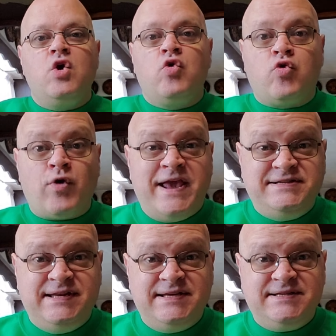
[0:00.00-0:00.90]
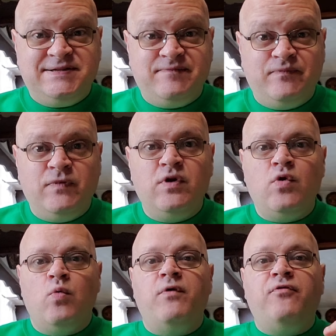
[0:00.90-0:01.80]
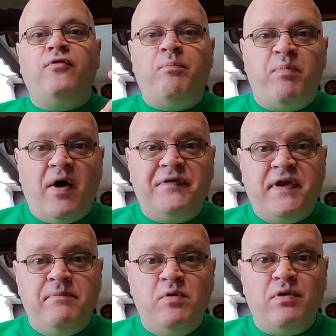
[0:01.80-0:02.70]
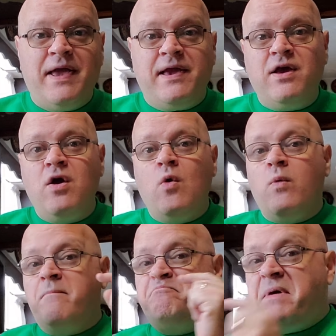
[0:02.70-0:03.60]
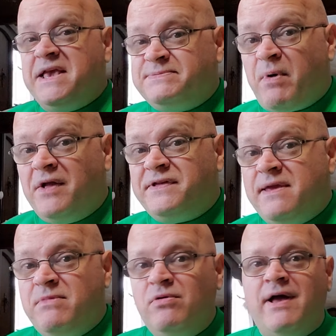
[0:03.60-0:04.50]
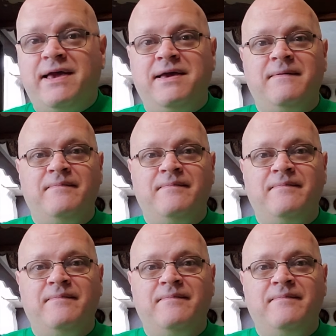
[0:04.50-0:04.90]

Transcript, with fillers: Craziness. What football team you like. What baseball team you like.